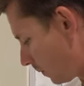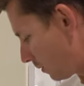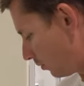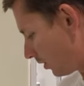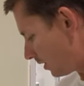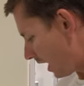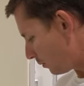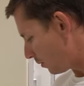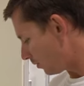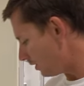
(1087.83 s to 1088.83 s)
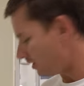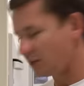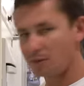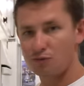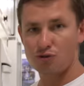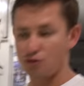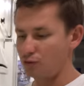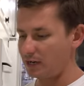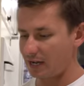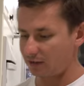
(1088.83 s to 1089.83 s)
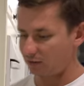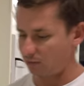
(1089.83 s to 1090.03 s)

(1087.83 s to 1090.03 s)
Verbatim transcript: Brooke and I we were eating them straight out of the